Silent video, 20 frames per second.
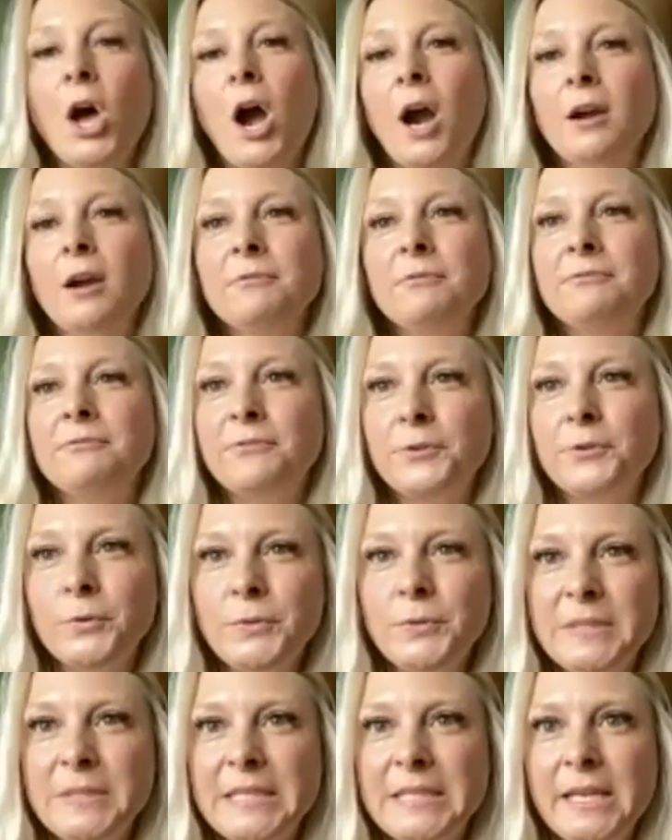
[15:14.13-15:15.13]
Our
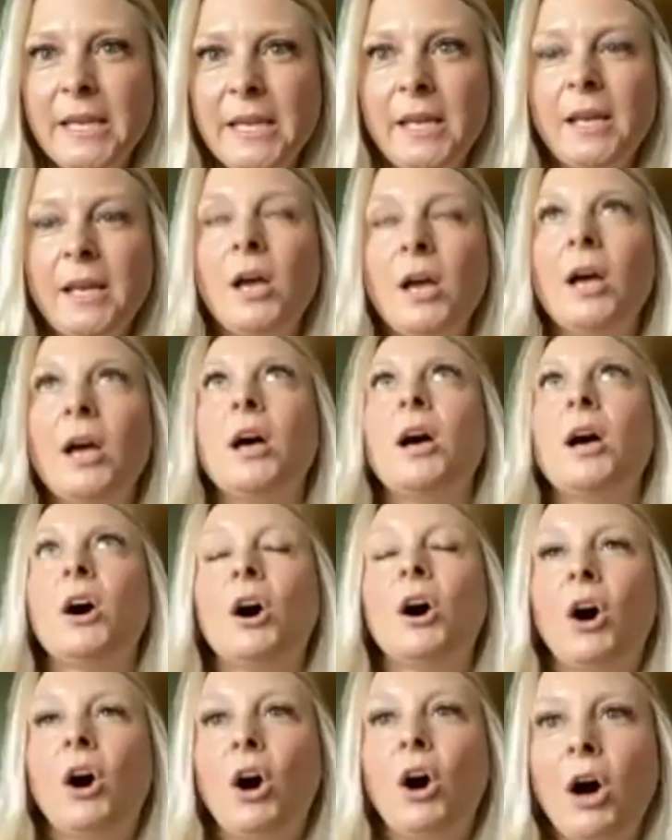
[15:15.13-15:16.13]
food scene,
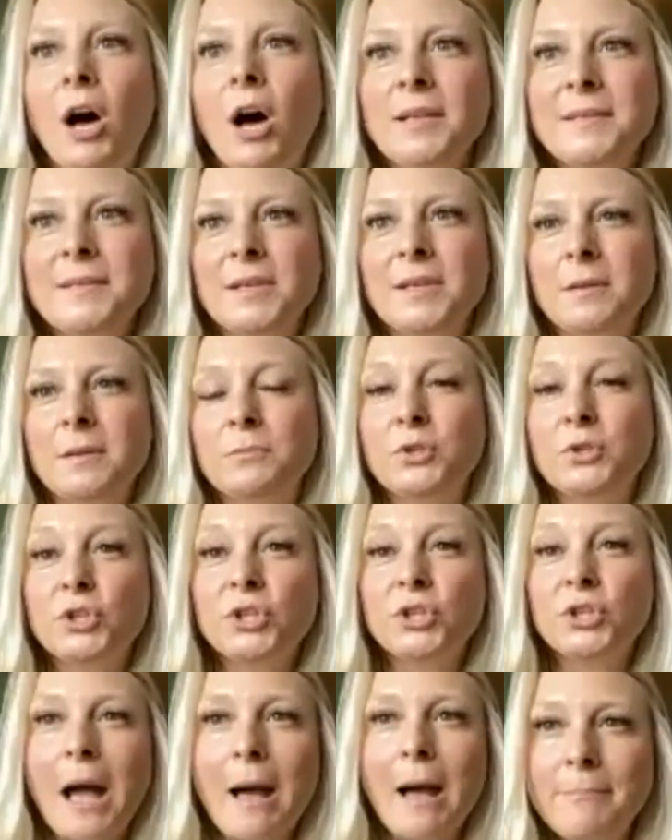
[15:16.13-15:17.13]
awesome.
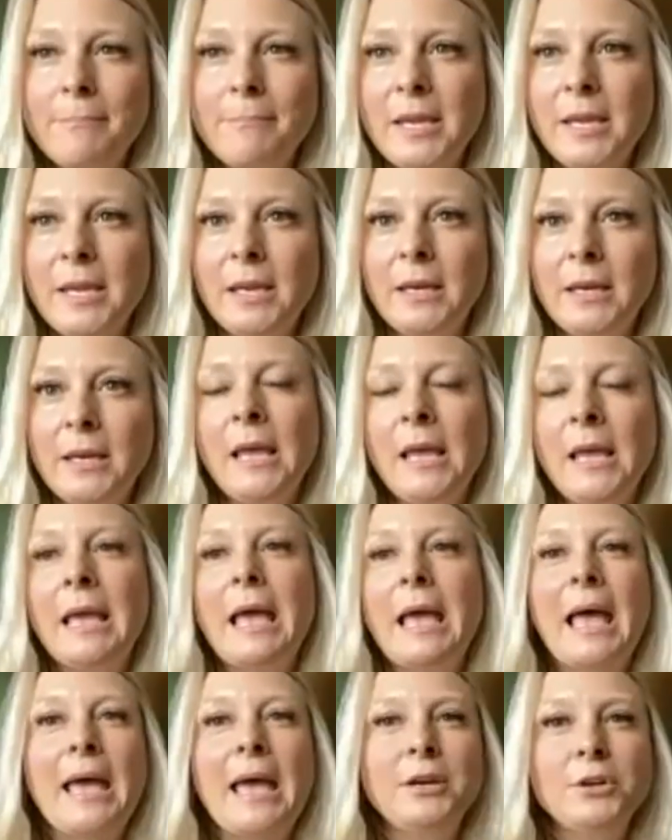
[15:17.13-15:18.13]
Shopping,
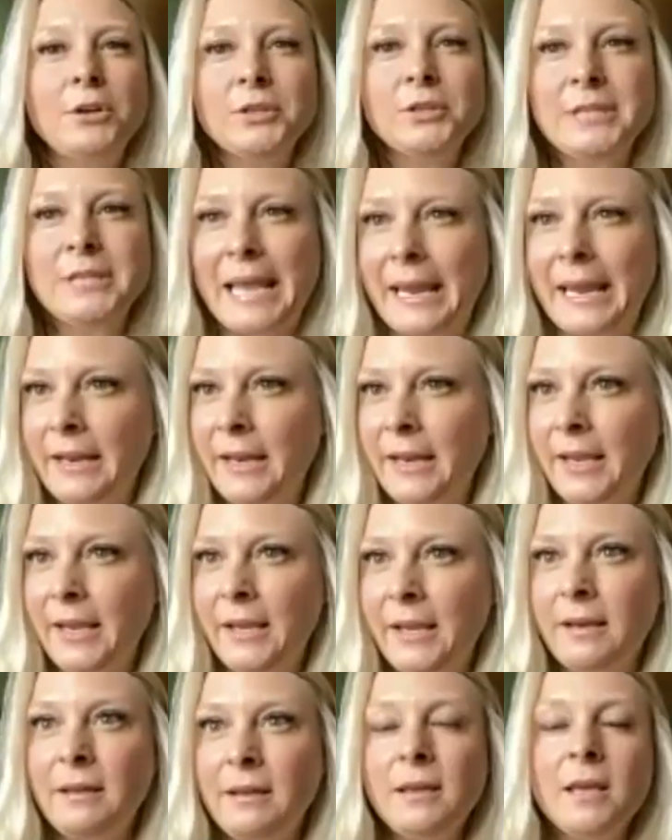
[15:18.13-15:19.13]

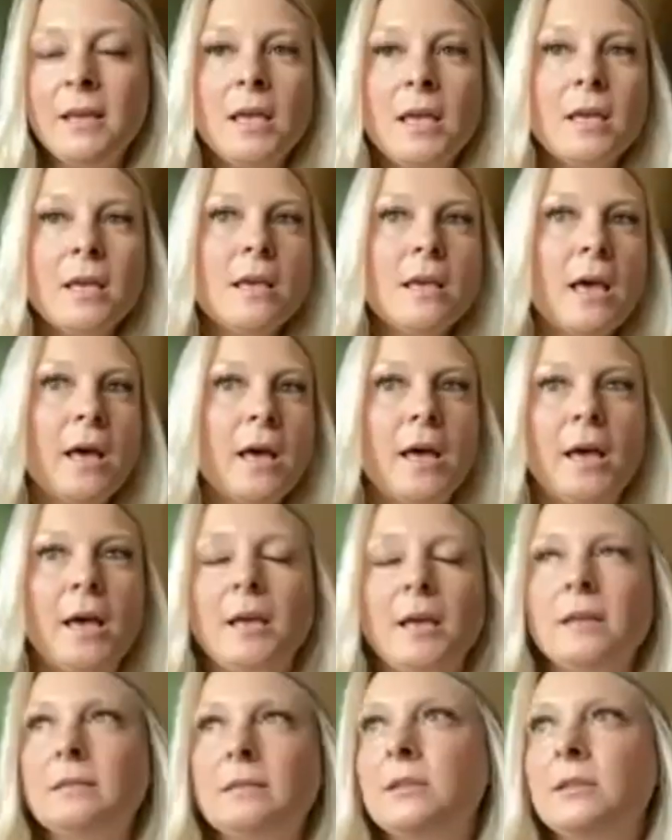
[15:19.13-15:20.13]
entertaining,
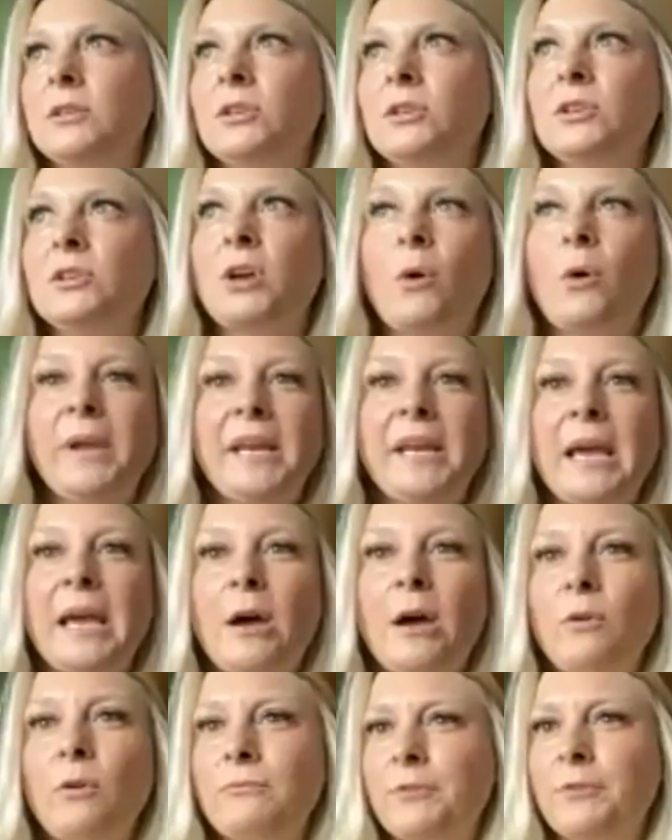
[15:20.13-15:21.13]
uh, going
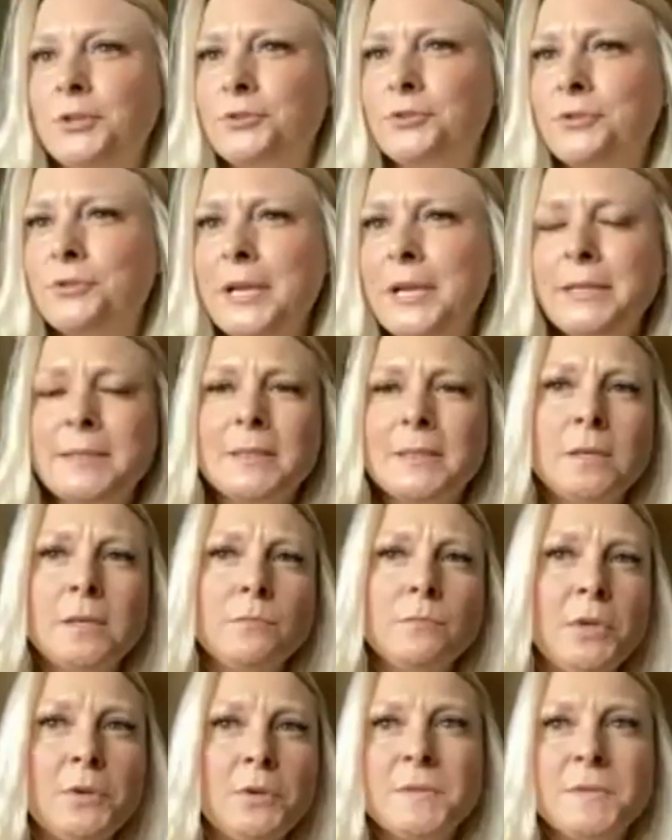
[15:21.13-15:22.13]
out for drinks
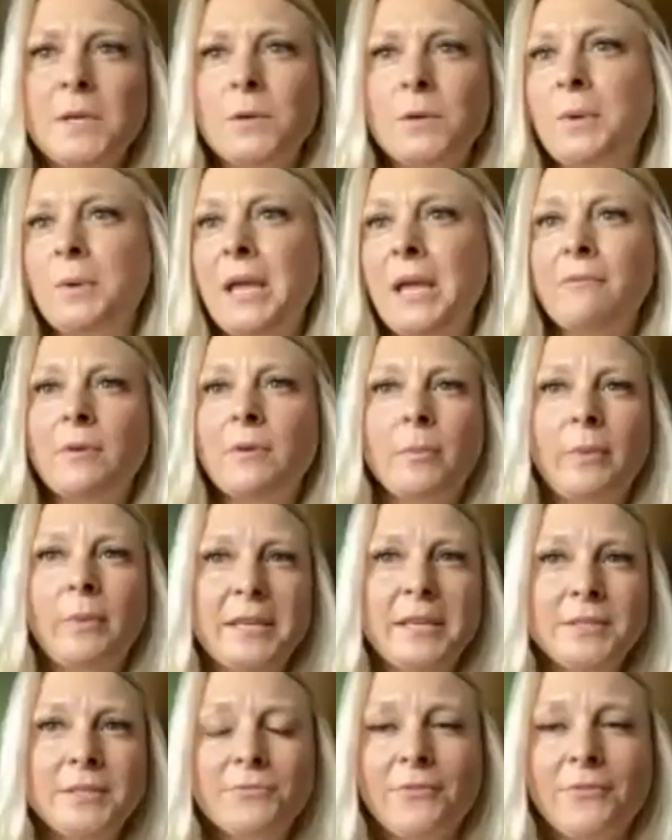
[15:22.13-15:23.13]
and music. We have a
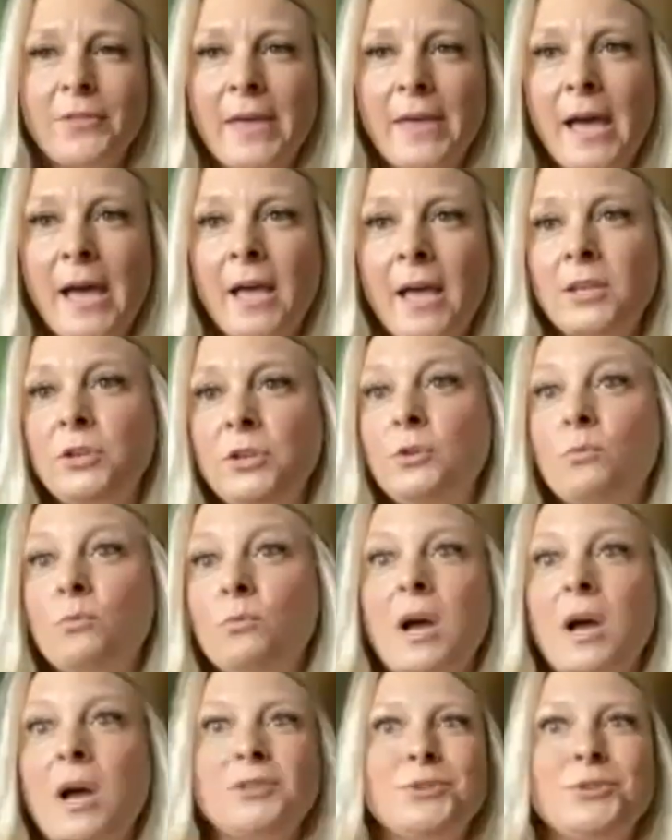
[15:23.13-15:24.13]
place for that. You
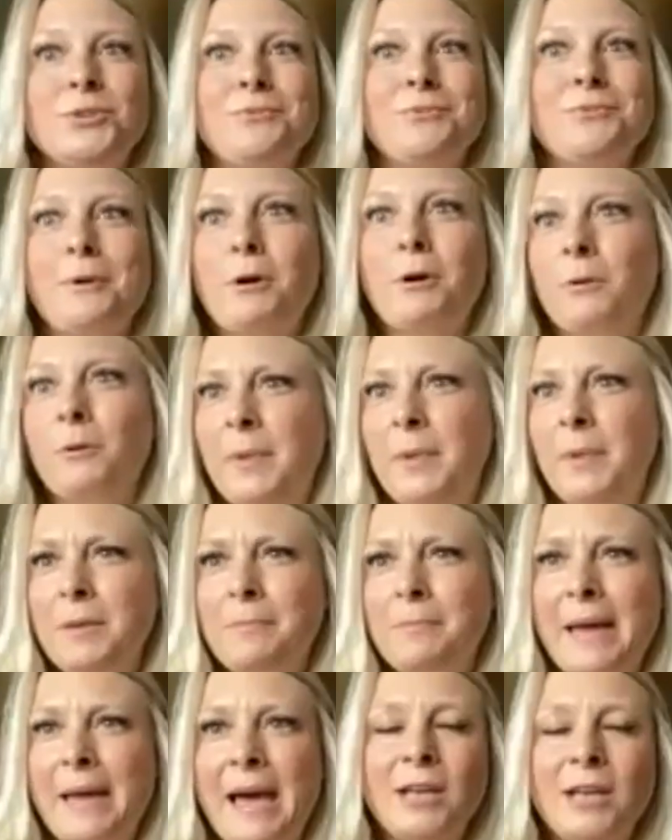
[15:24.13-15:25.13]
want to throw a
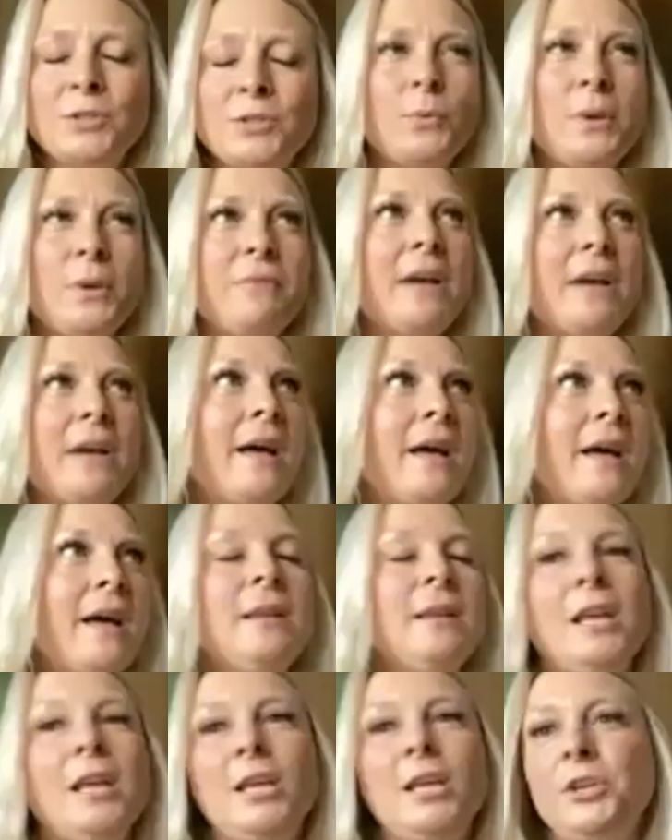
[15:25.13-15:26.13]
big bash? We've got,
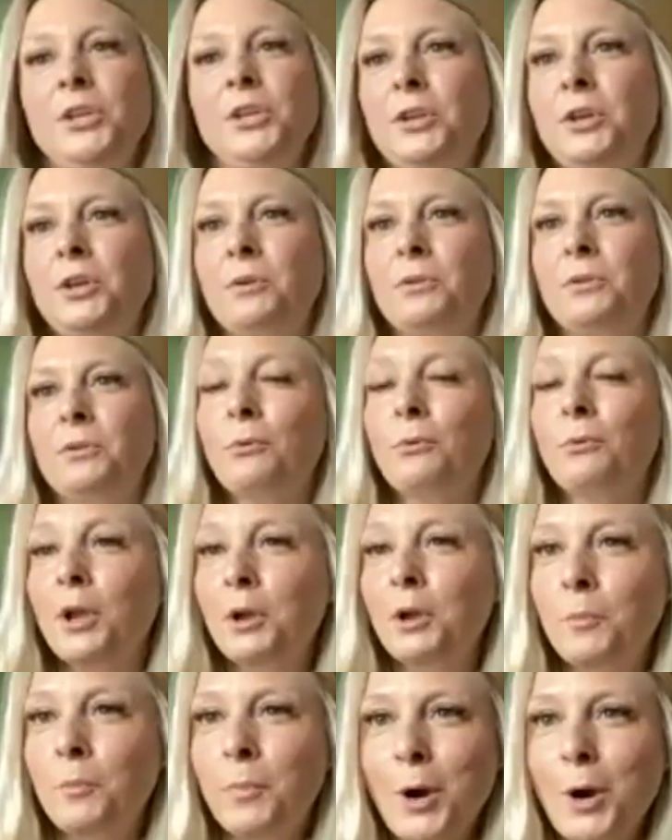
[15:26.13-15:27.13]
the
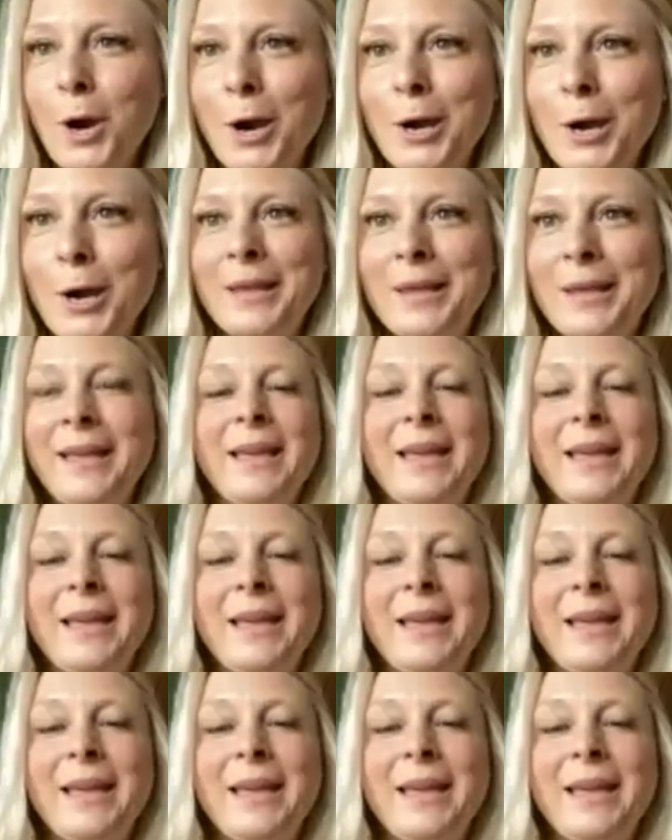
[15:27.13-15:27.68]
Royal Park.